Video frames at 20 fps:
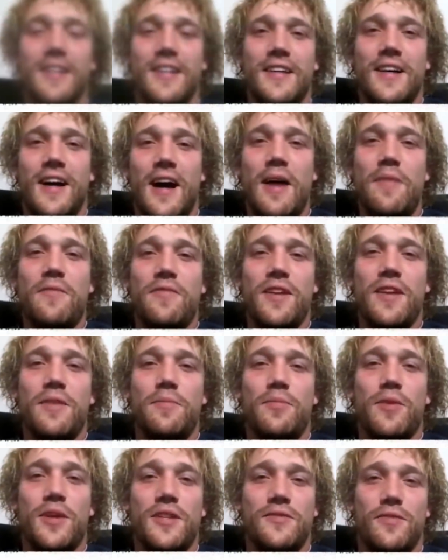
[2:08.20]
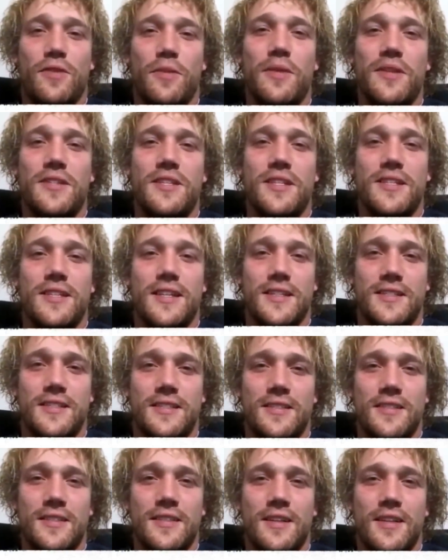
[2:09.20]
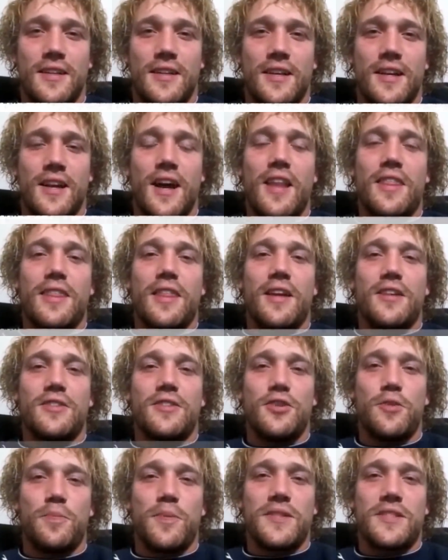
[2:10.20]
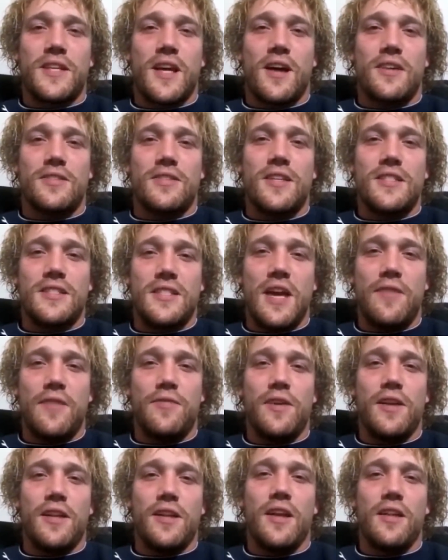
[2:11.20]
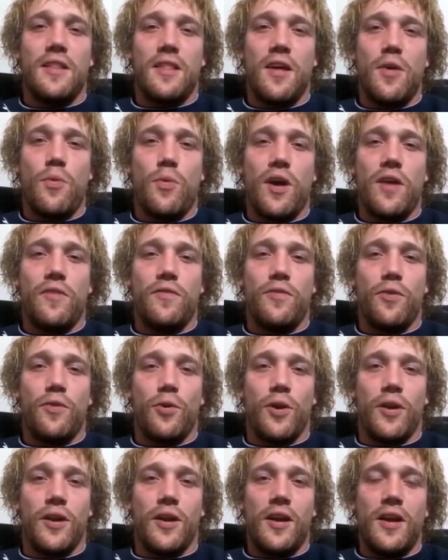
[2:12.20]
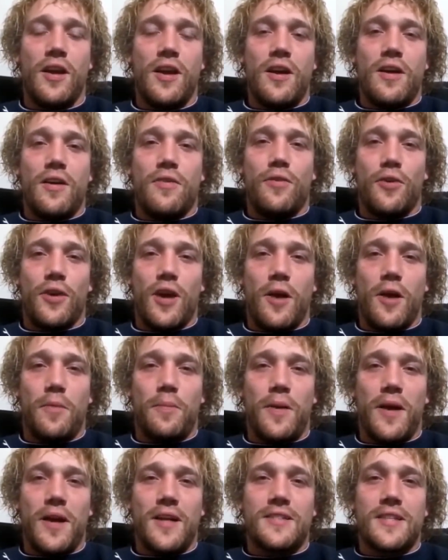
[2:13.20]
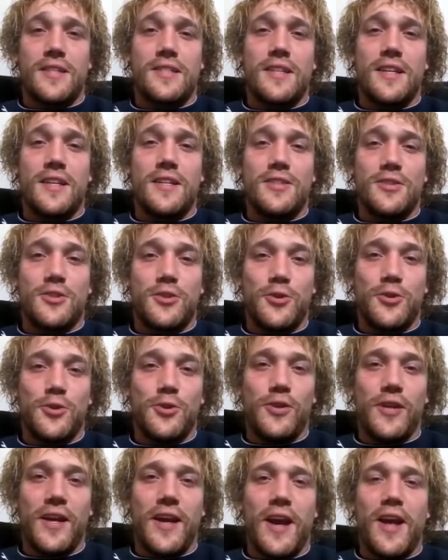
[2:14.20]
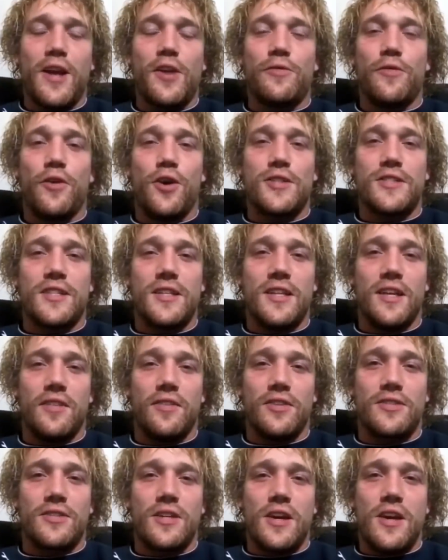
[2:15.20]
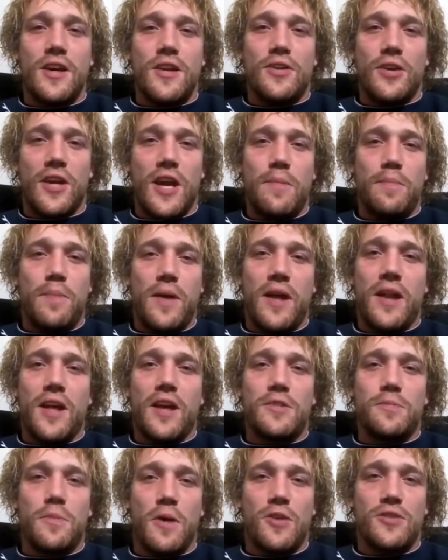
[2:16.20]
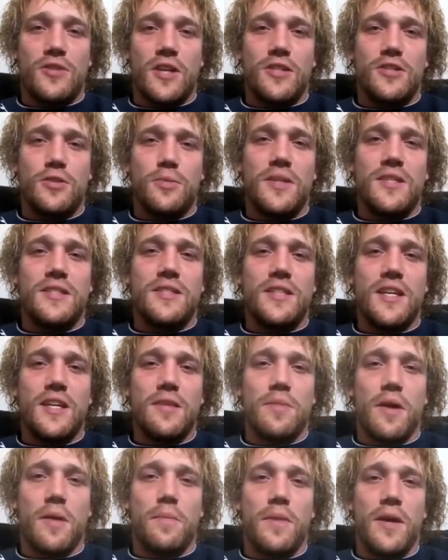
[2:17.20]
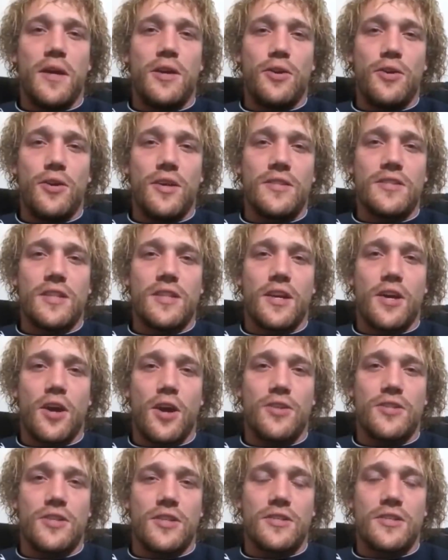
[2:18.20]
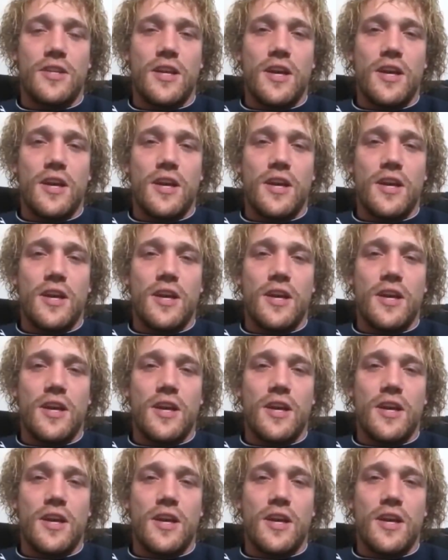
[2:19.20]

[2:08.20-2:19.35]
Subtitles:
CV up where you say something about yourself and put a few stats doesn't show how you handle a ball, how you hit a ruck, how do you take a line out as a lock. And that's the type of thing that the platform facilitates, as you